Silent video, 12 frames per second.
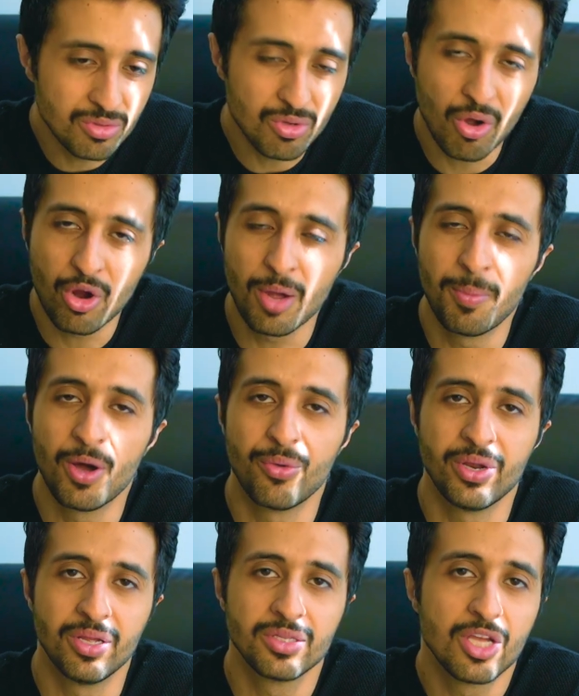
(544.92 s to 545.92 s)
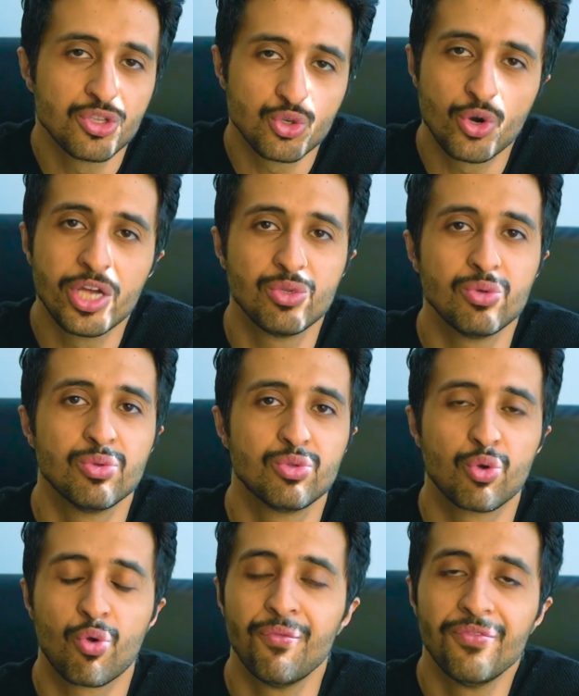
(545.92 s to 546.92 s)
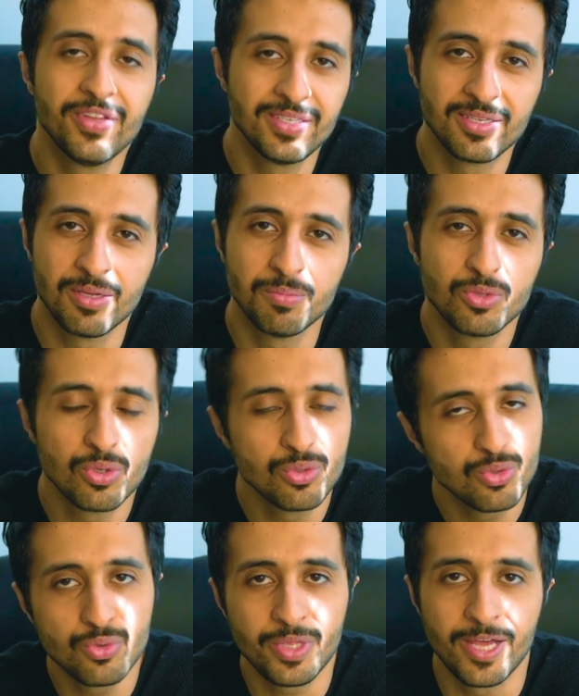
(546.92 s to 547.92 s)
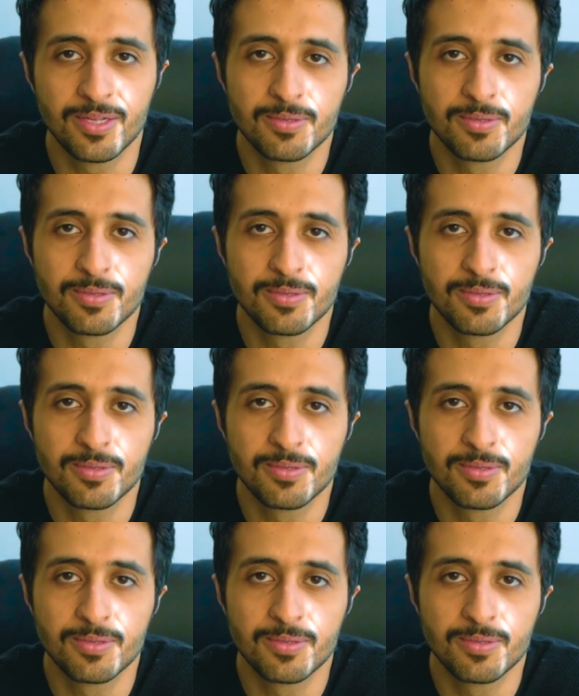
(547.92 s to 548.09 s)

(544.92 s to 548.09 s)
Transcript: Talk about it and try to, to convince him. Don't do that.